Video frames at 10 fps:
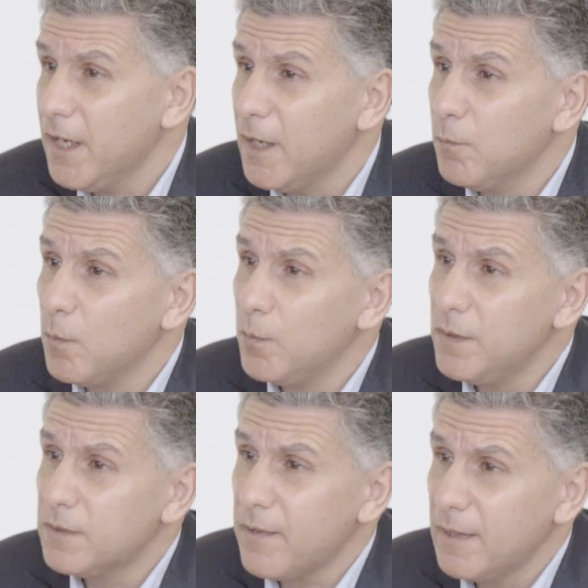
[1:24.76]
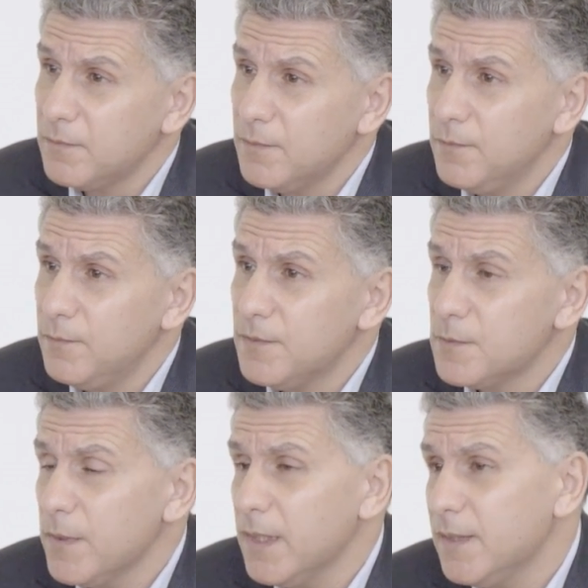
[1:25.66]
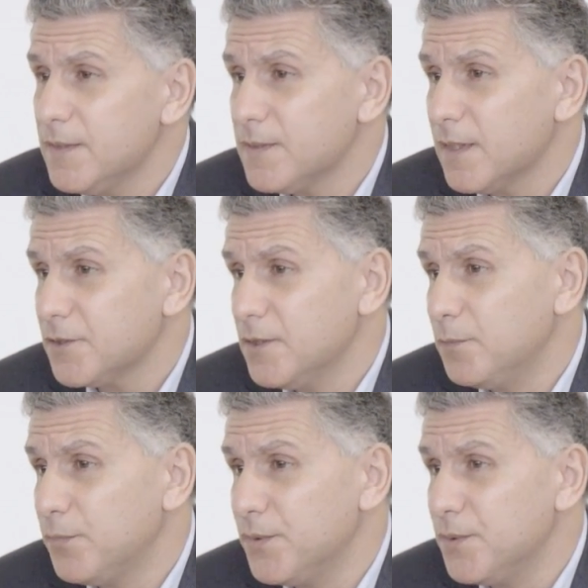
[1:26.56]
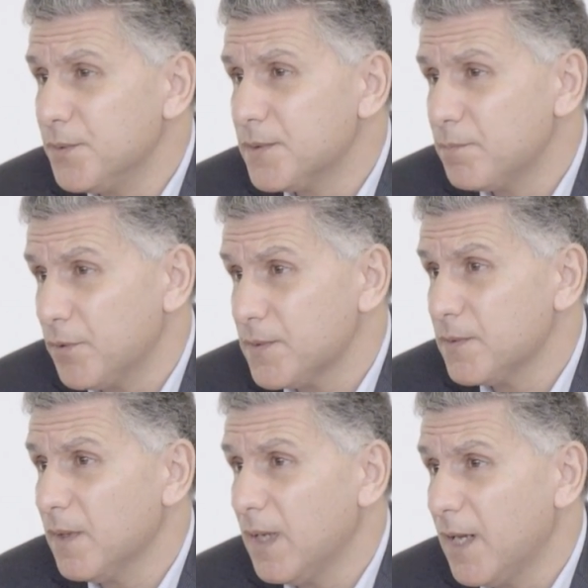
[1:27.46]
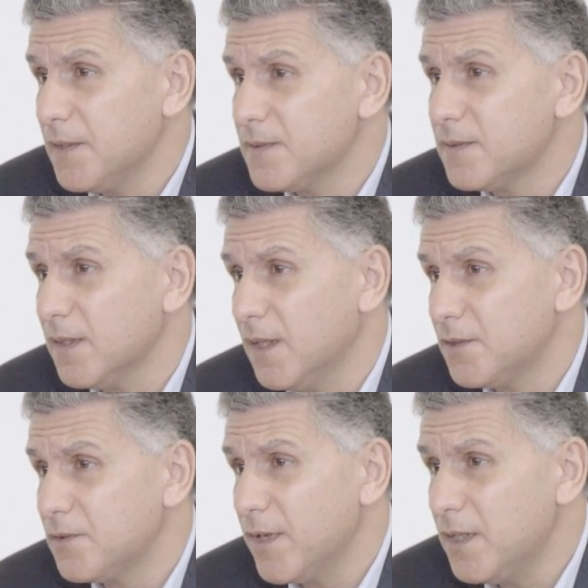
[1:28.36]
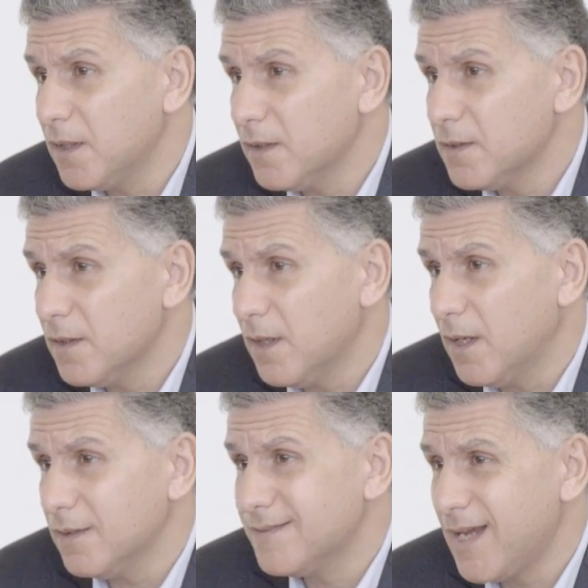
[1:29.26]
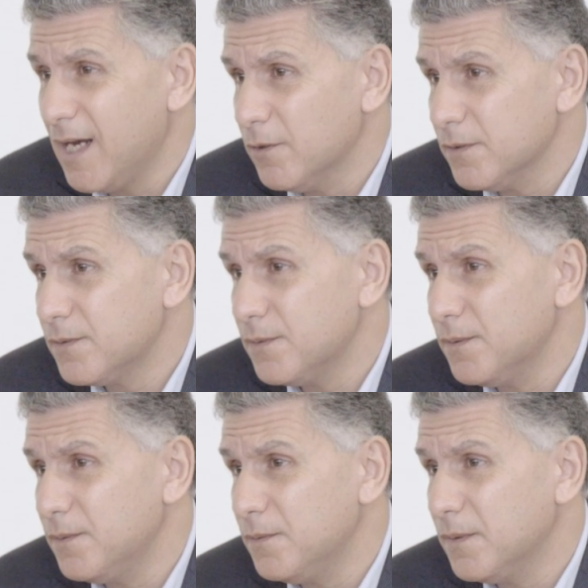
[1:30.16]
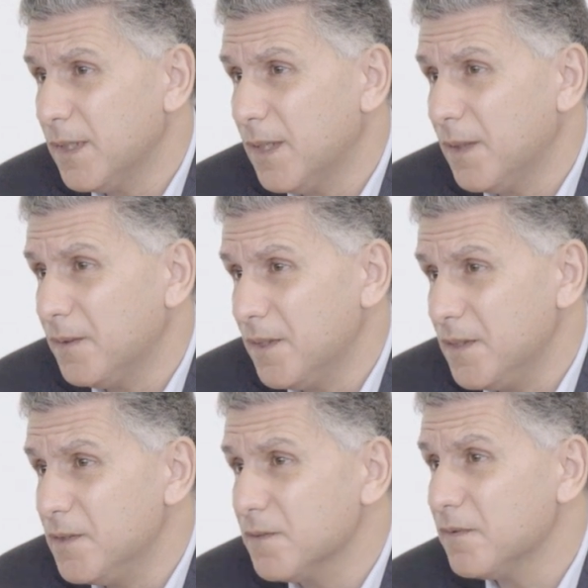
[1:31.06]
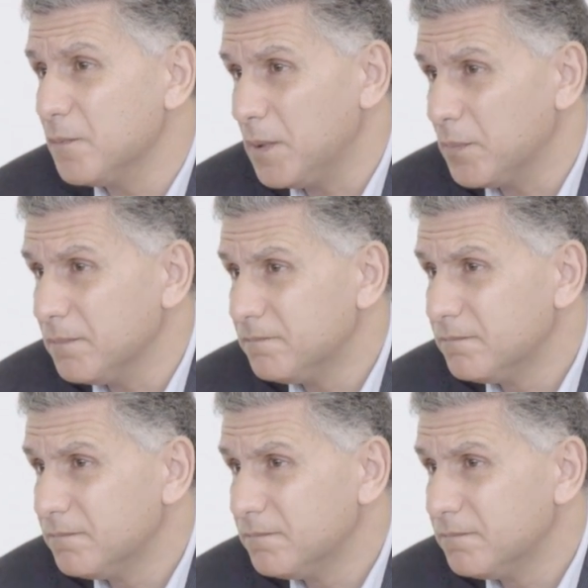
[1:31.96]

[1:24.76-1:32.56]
And what we're trying to do as well is actually produce personalized training tailored to the needs of the people.